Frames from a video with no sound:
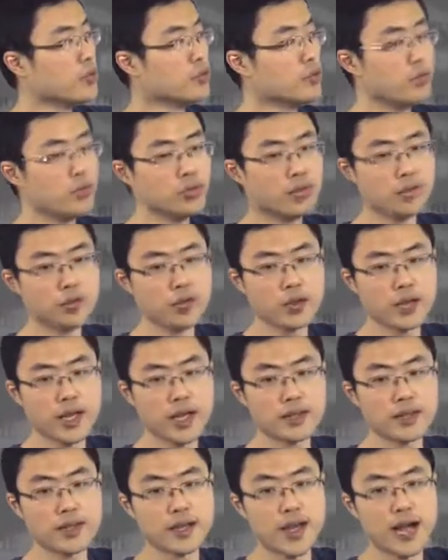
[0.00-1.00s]
to look
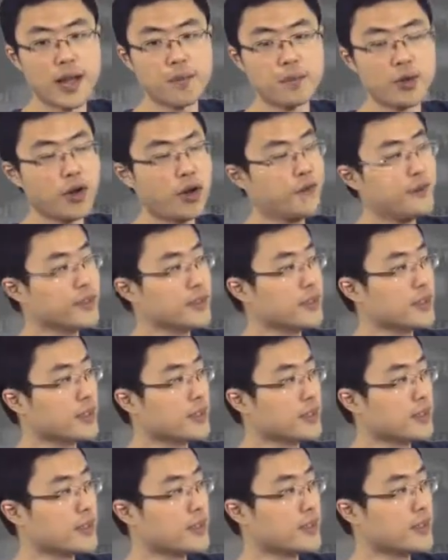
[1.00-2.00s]
at the
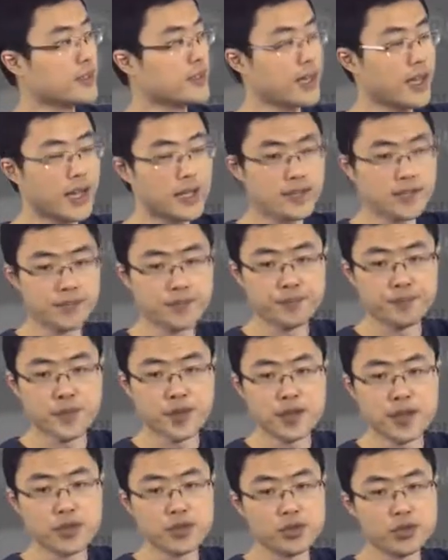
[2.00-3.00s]
hypothesis set.
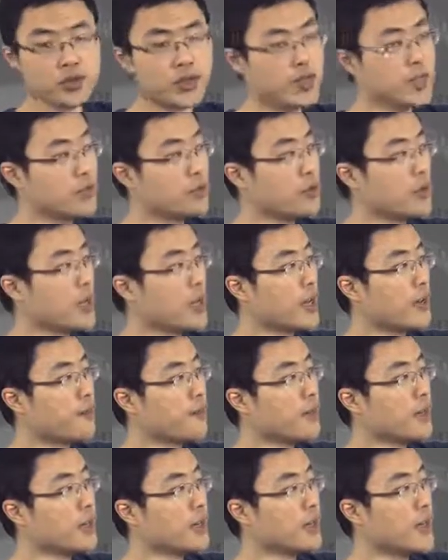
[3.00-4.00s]
So here you
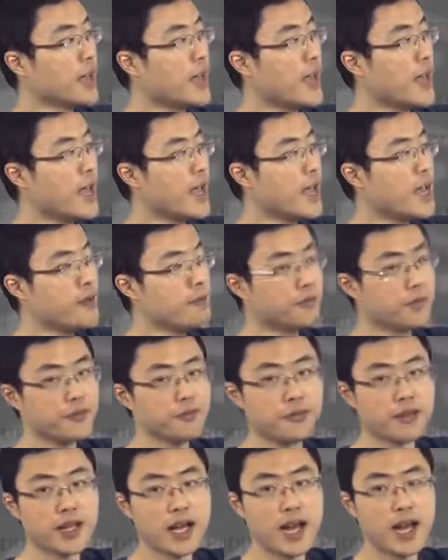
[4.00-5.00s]
have M
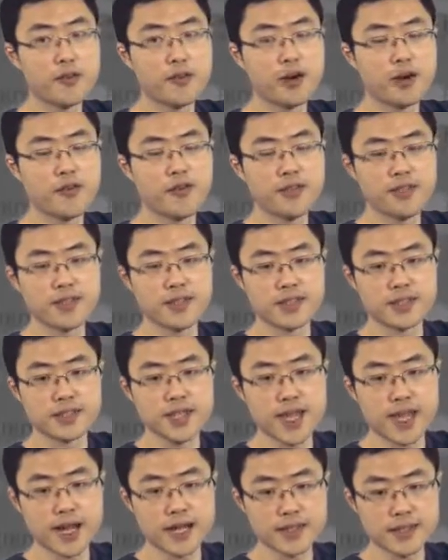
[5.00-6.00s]
different hypothesis
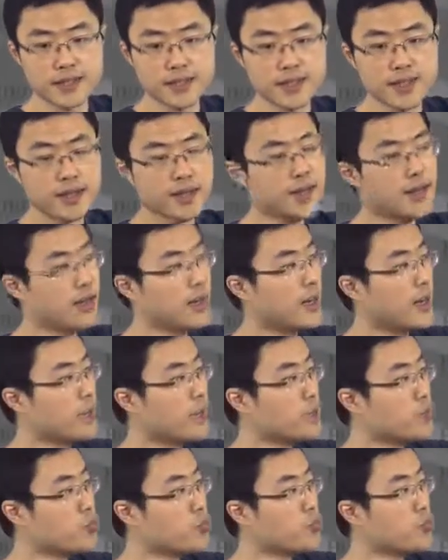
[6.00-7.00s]
sets.
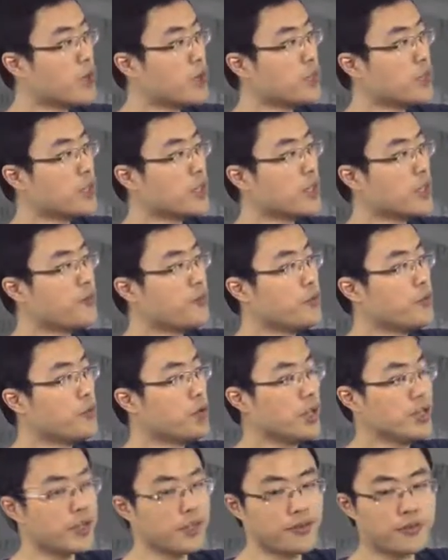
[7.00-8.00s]
Each one will give you
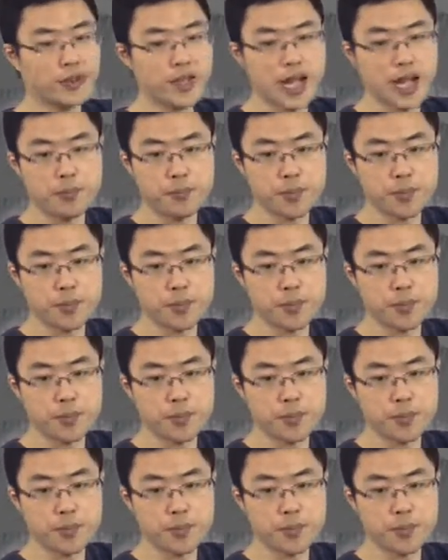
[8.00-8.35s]
a different